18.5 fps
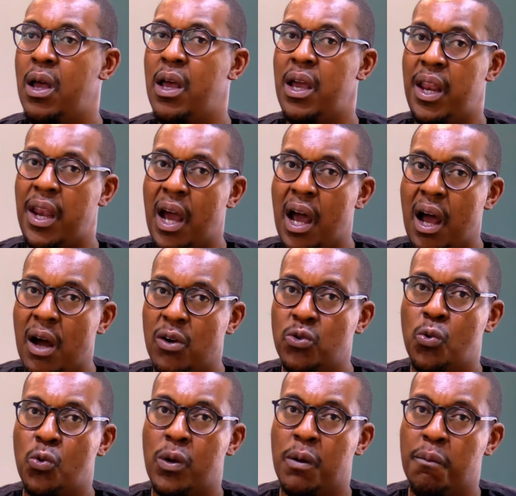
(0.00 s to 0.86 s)
and how
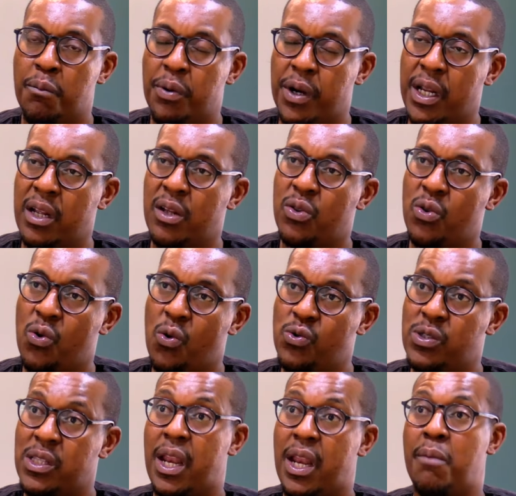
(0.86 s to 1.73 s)
do we bring
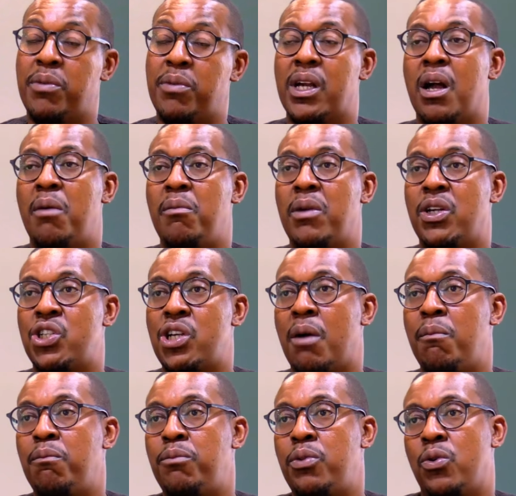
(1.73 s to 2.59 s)
those that are becoming
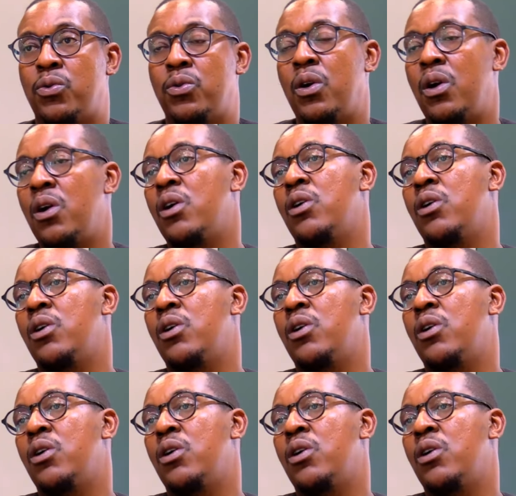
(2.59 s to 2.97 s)
champion